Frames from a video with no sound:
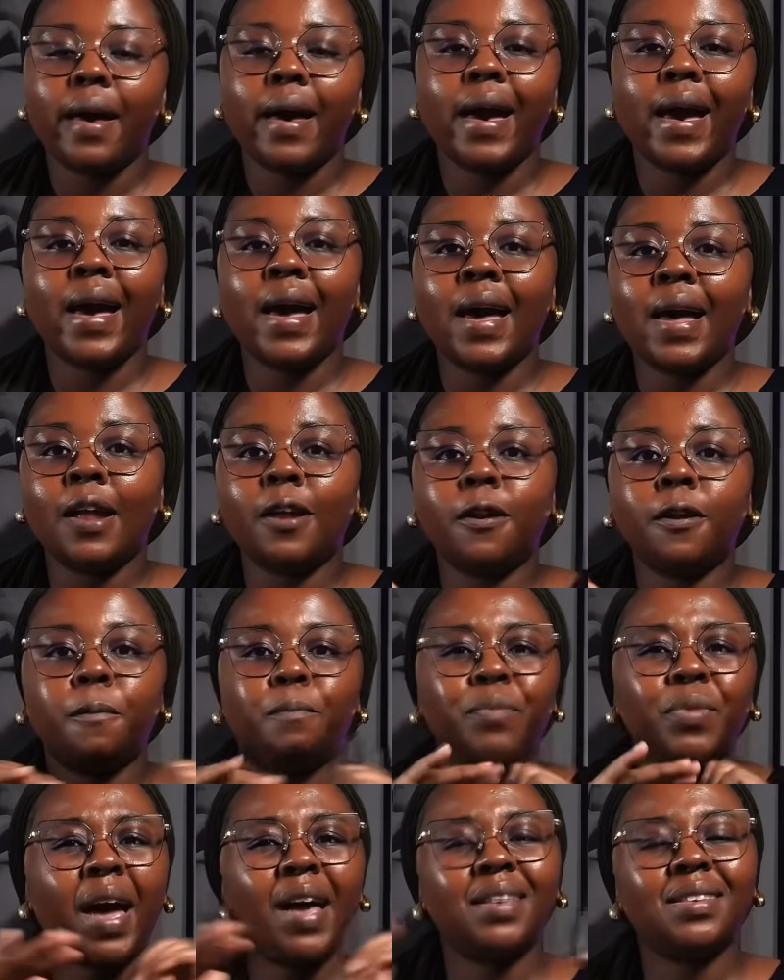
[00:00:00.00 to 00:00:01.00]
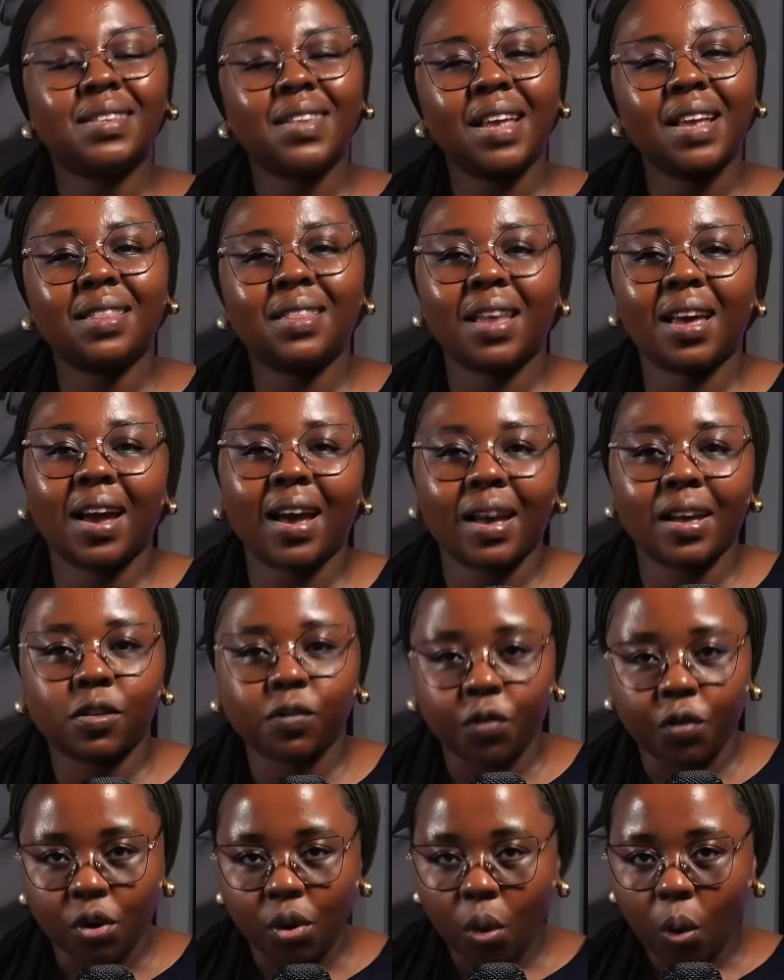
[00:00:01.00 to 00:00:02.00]
And I stayed there, guys,
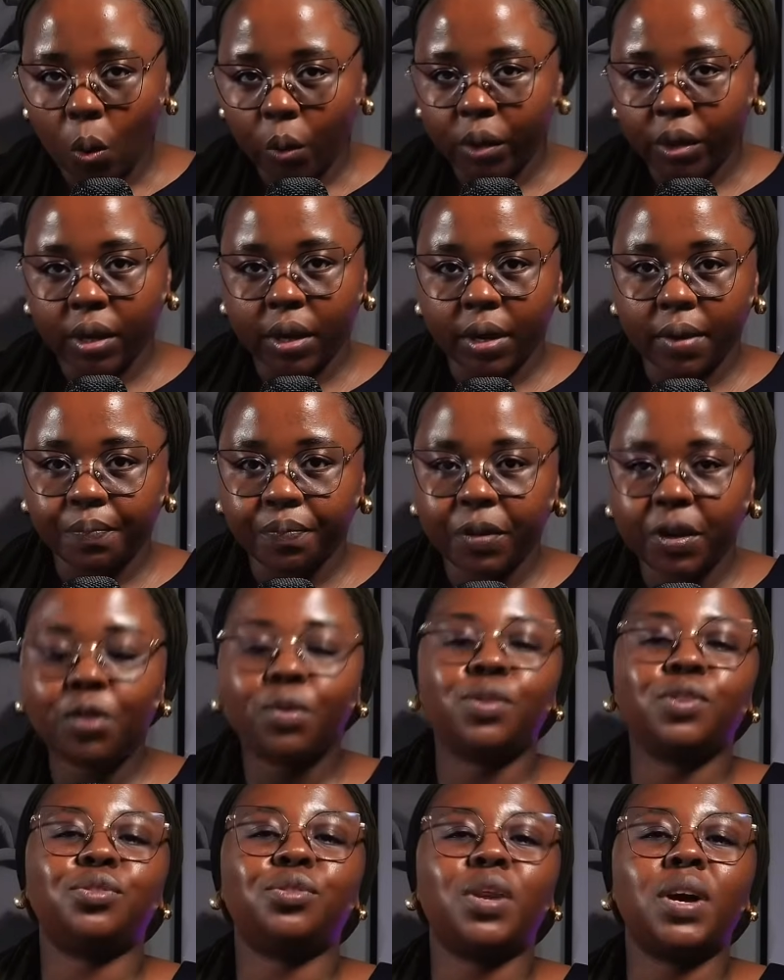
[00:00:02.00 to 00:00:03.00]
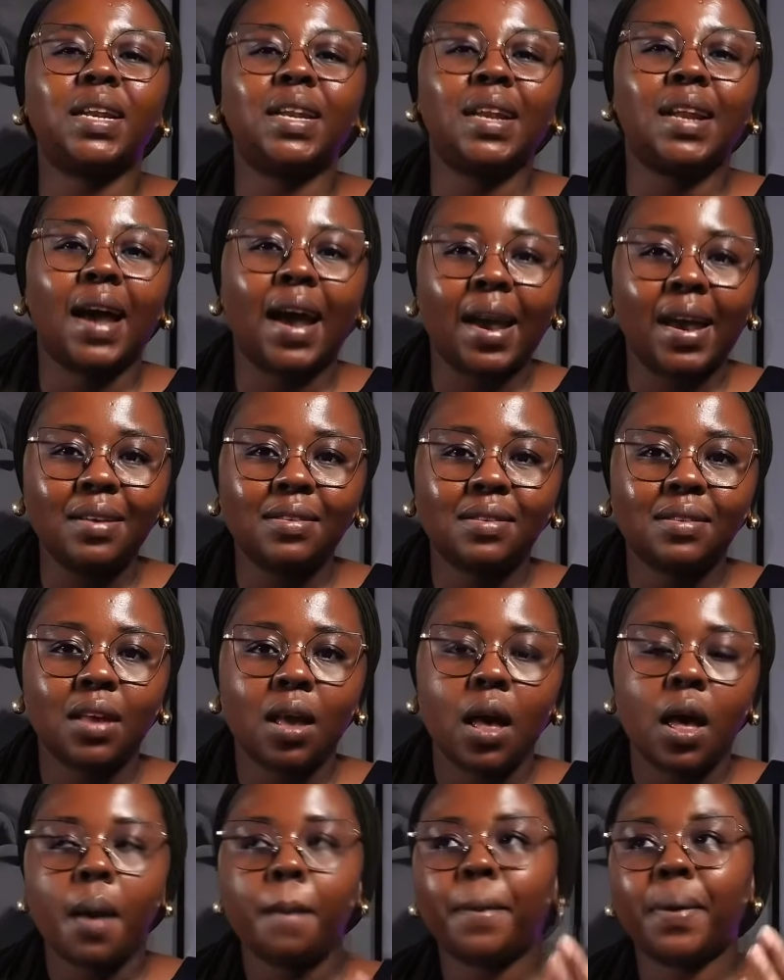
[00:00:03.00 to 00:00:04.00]
for a whole year. It was not nice,
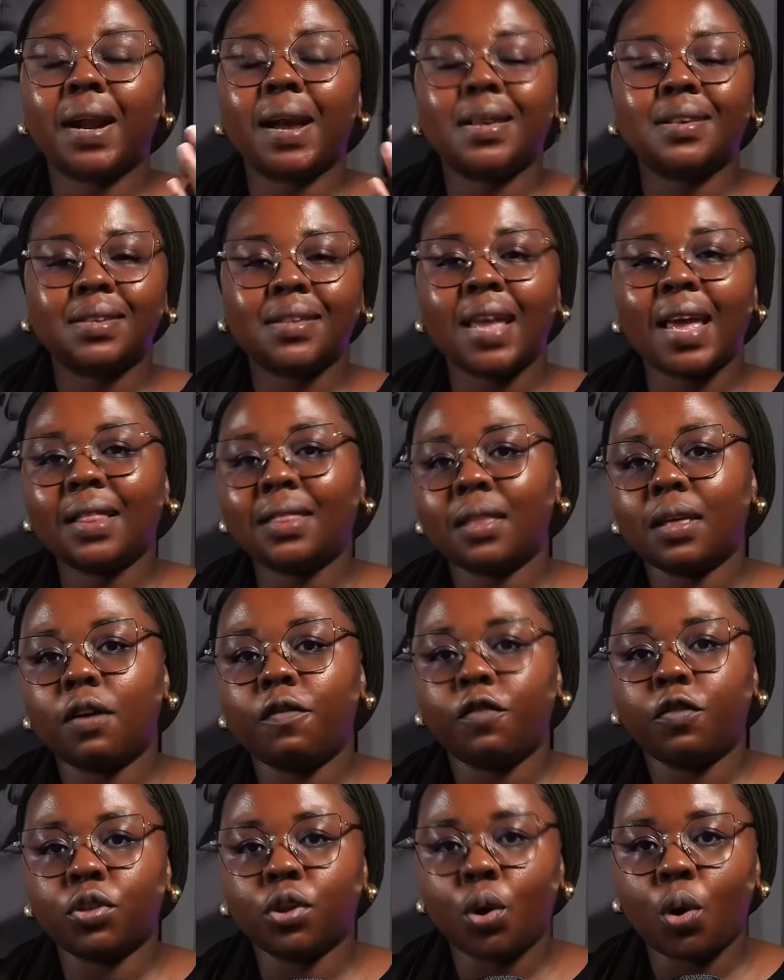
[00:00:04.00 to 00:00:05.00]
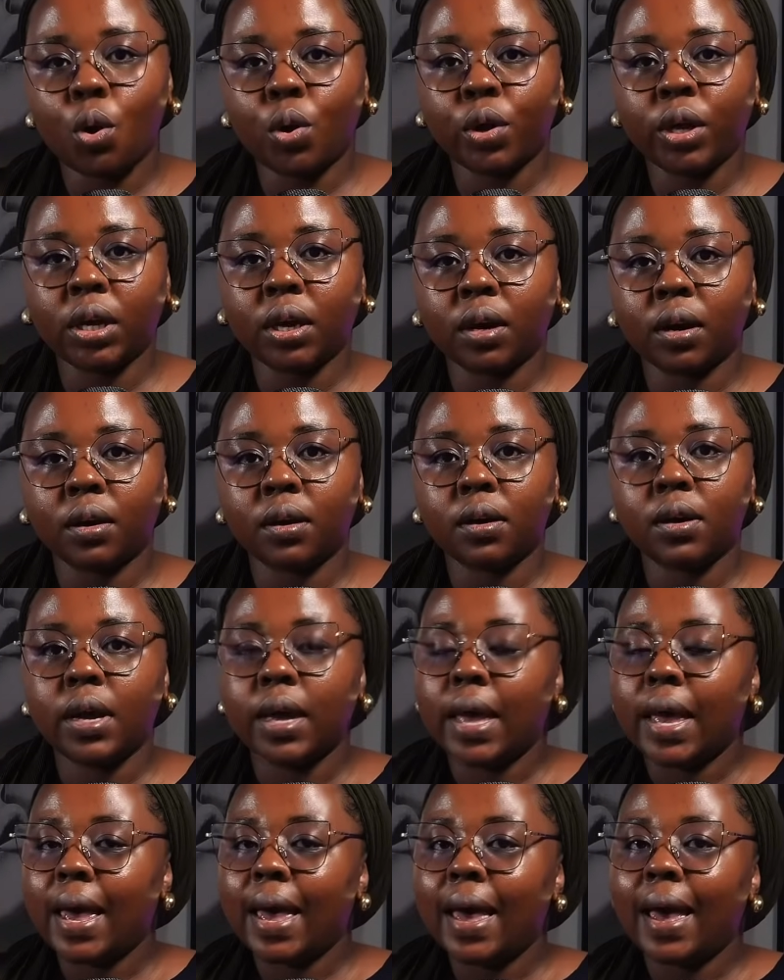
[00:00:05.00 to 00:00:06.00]
but I stayed there for the whole year.
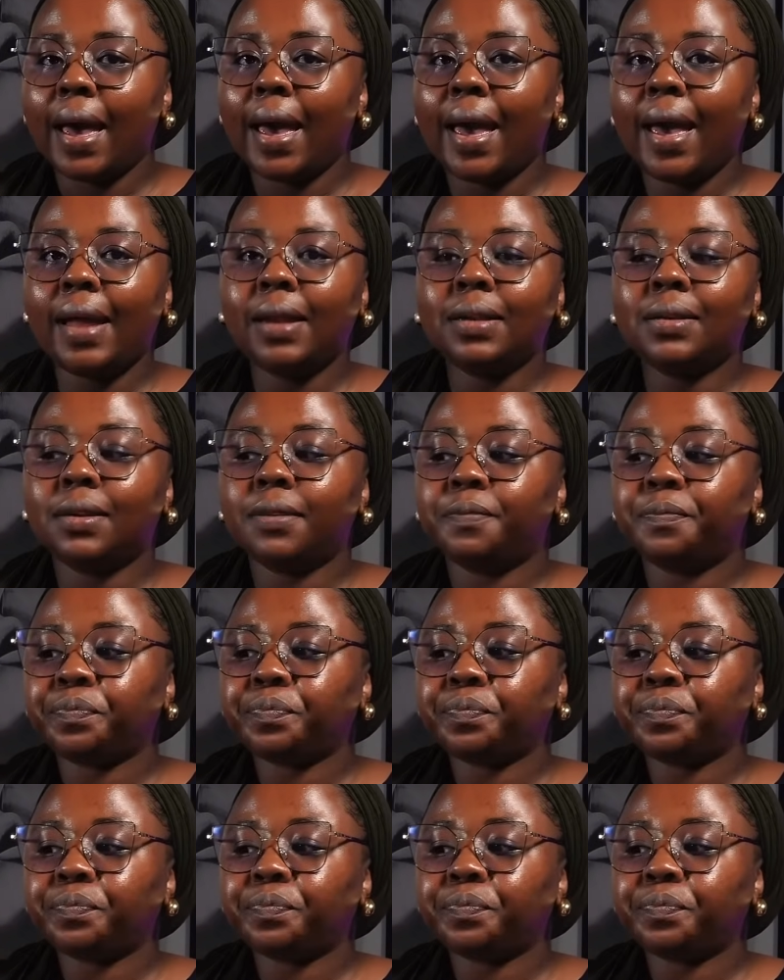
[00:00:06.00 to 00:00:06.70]
And